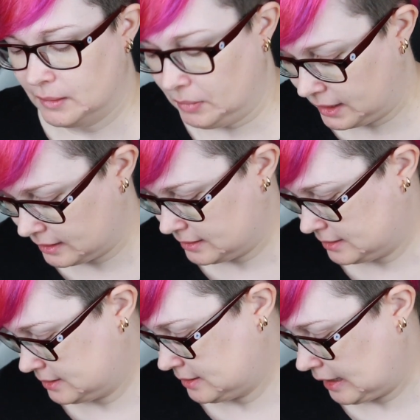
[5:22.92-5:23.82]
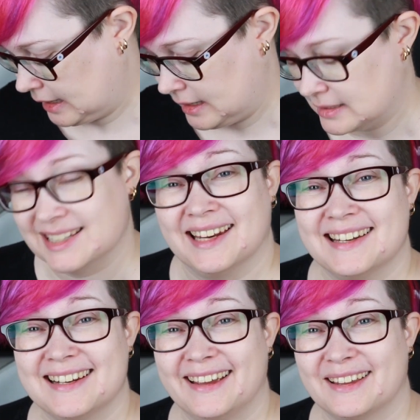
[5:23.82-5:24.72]
because he is in
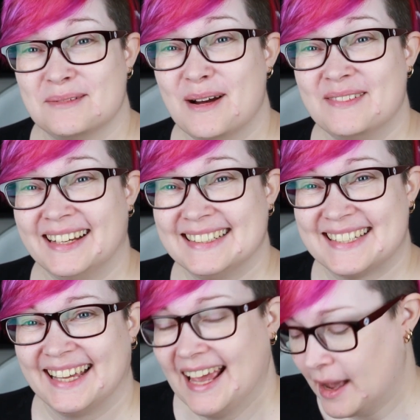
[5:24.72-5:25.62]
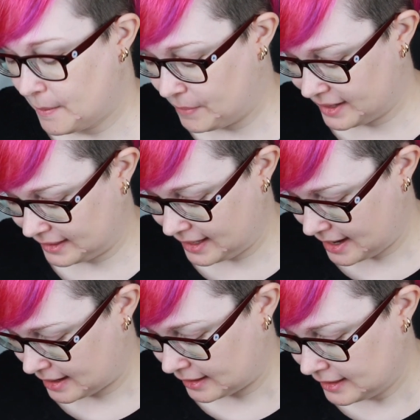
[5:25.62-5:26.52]
Italy at the moment. But
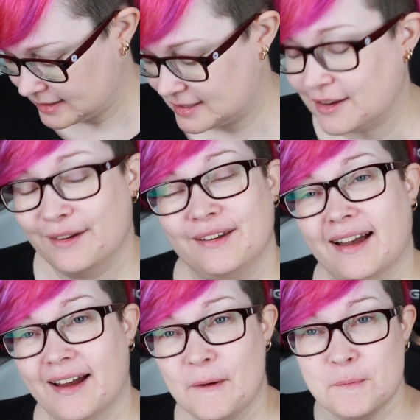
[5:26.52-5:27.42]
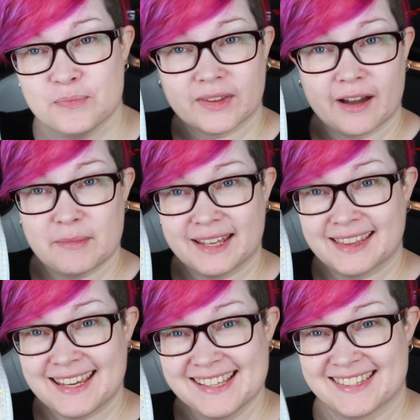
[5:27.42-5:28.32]
yeah, so I made
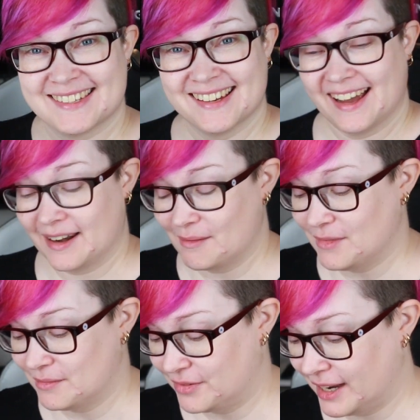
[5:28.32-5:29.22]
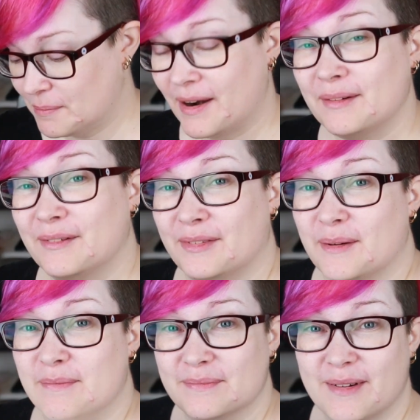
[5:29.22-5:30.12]
these and I'm really proud of
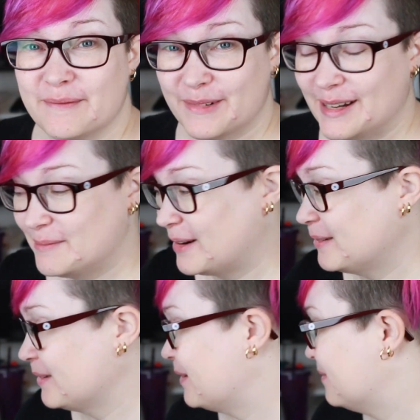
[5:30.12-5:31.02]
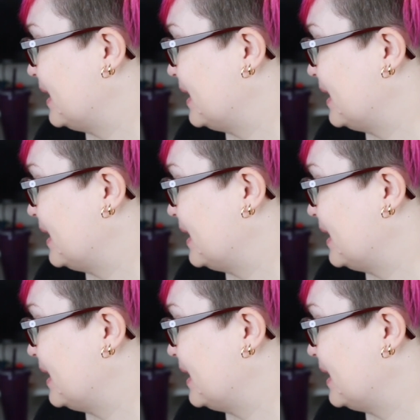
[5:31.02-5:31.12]
them. I'm really proud of them